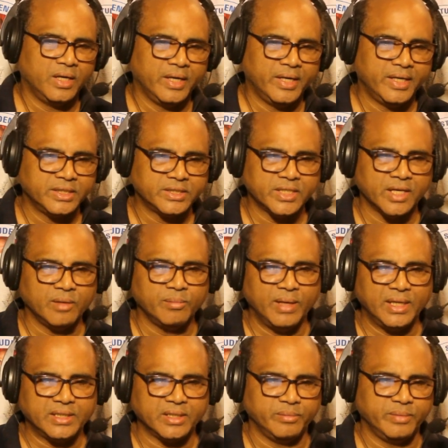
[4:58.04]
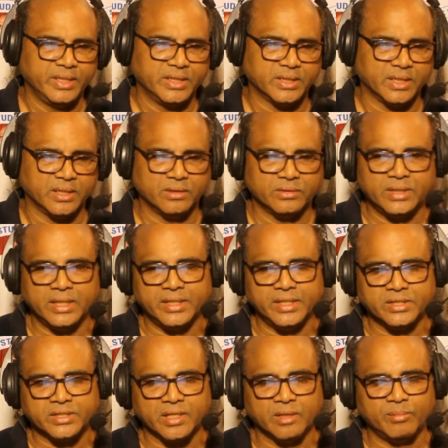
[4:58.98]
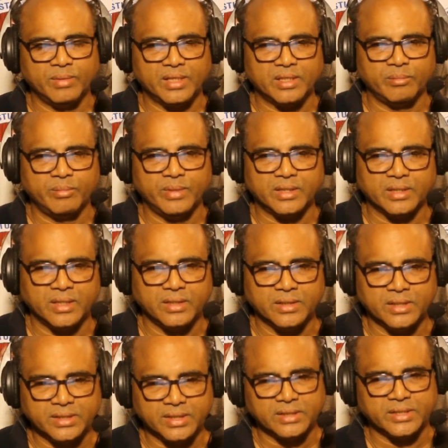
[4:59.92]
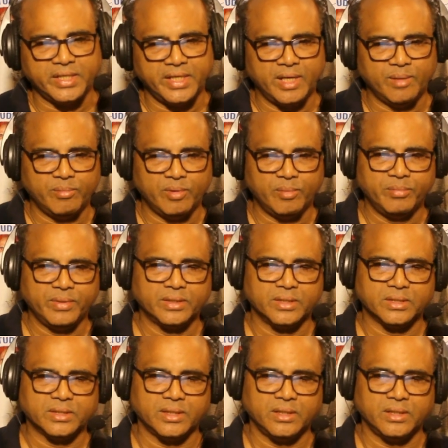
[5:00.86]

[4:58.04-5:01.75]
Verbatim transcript: uh, digital multimeter the digital multimeter in the sense DMM in the